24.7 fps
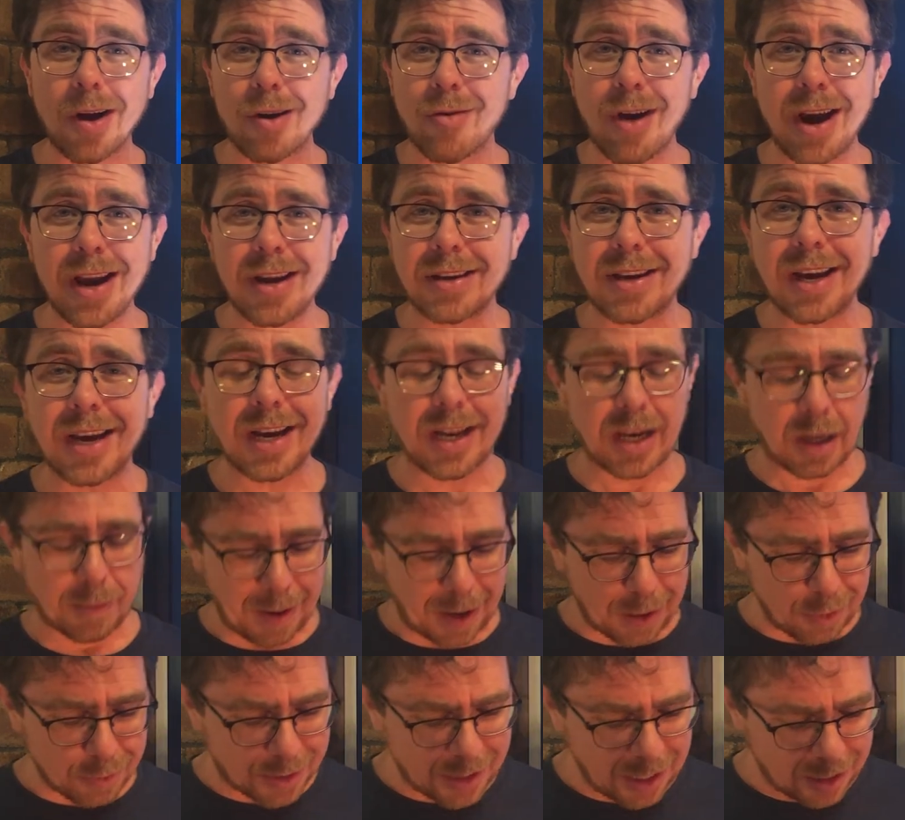great deal
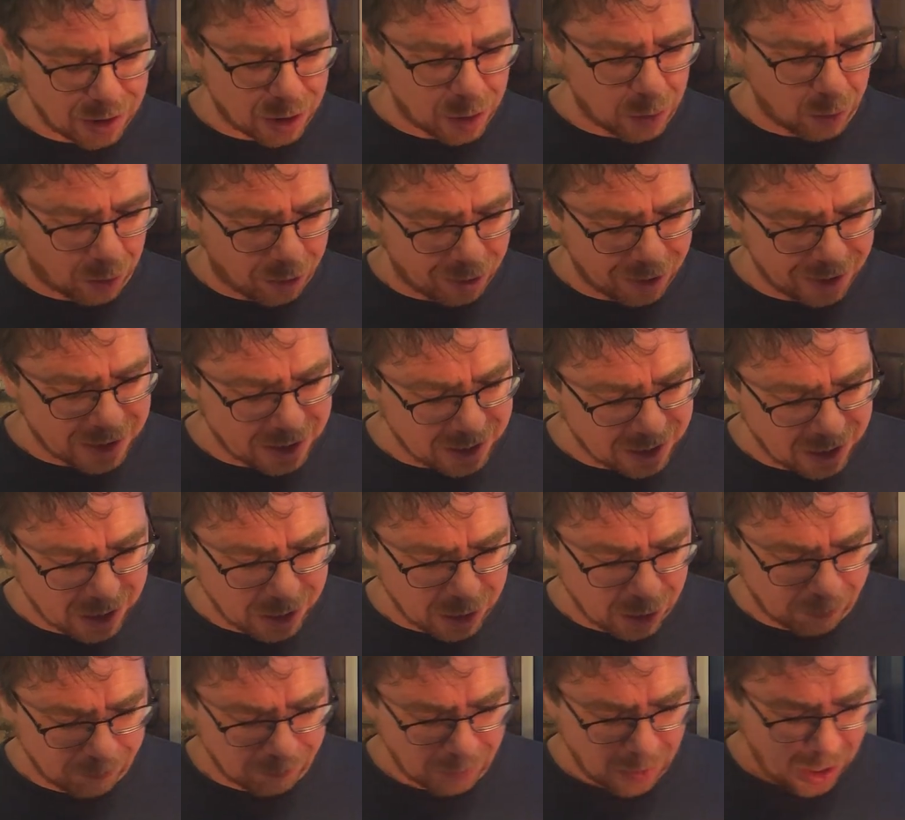about textual
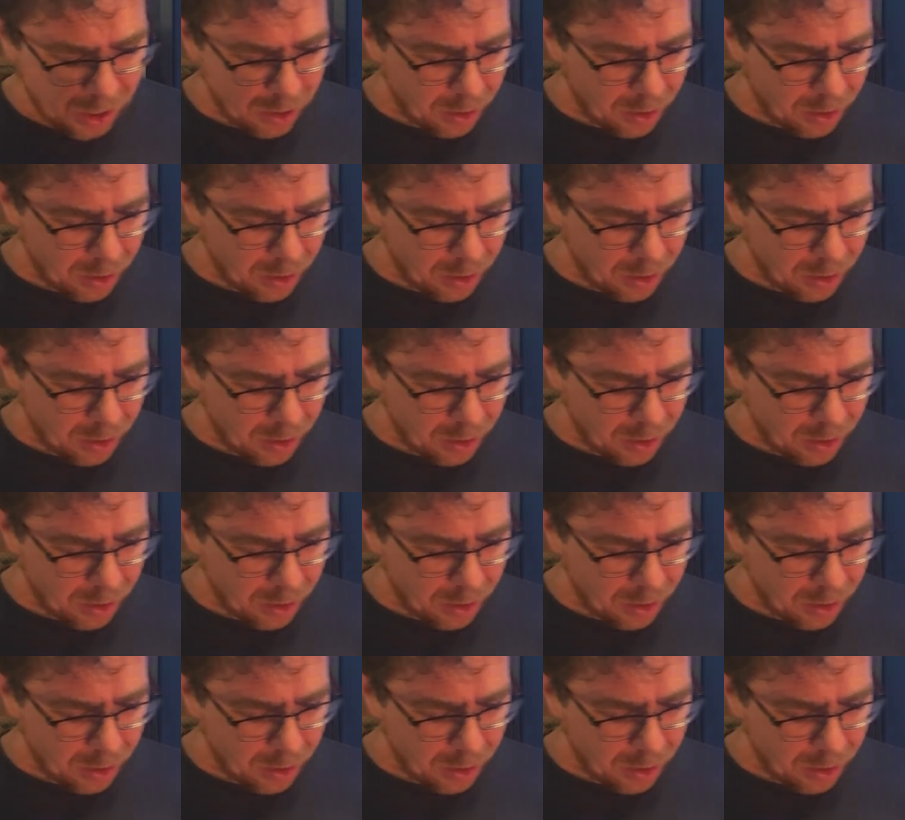criticism.